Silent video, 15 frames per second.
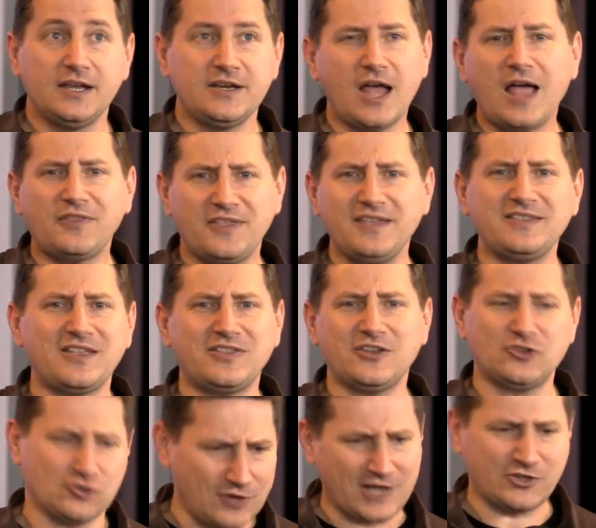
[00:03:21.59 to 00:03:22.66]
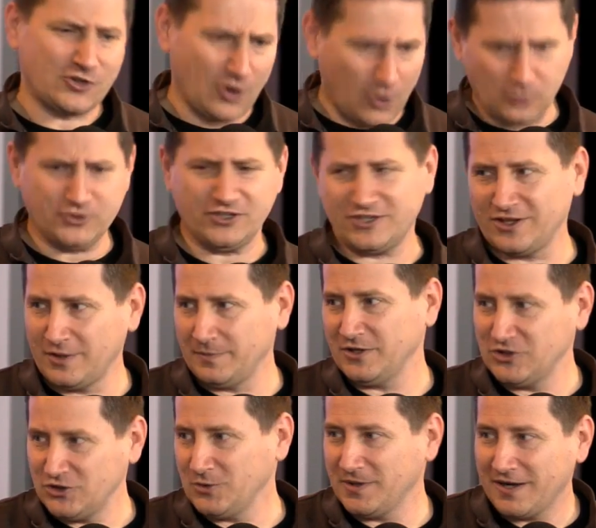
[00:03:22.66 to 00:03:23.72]
not think that the director owes it to them
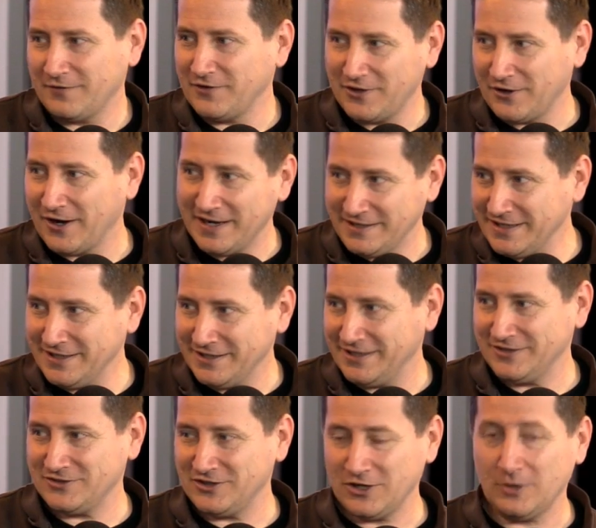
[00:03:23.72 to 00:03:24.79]
to do whatever their idea is.